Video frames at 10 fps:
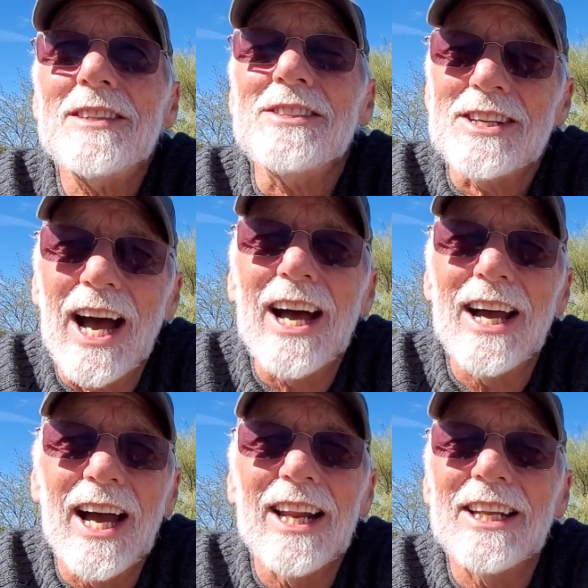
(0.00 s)
Sky
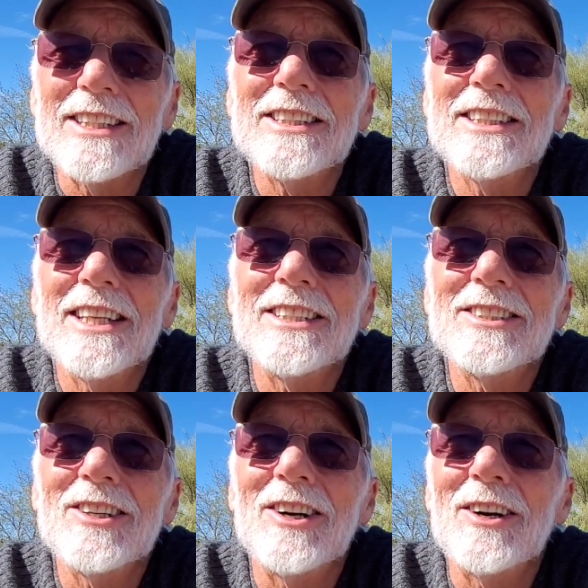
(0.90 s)
Islands, and
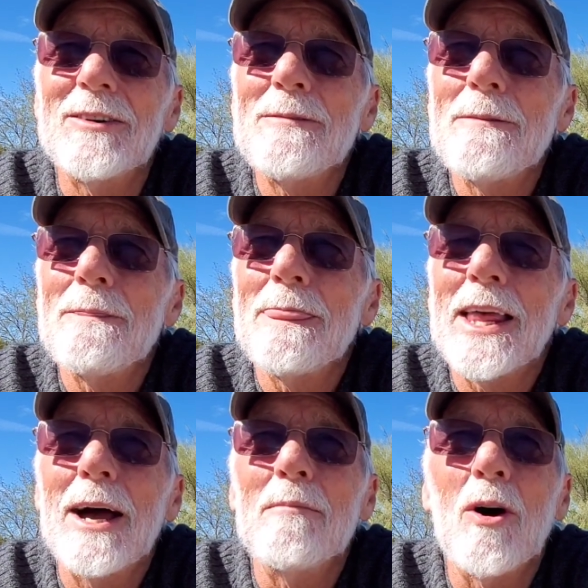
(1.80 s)
so
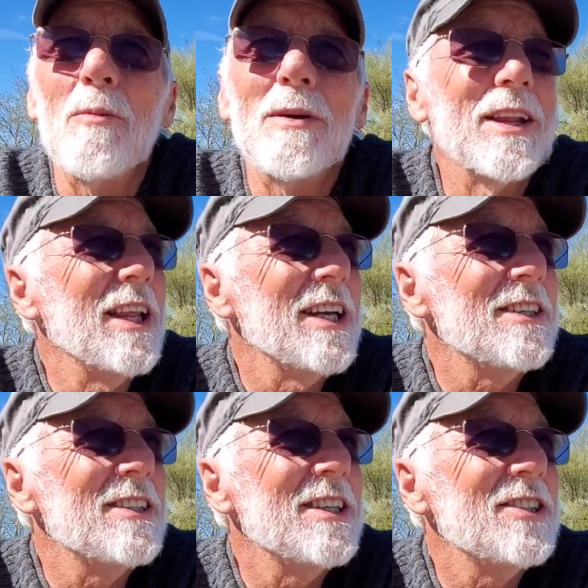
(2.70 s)
I'm hoping that
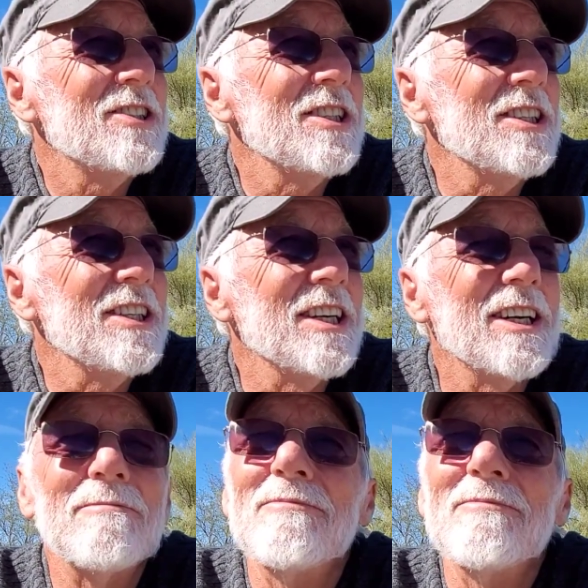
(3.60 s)
she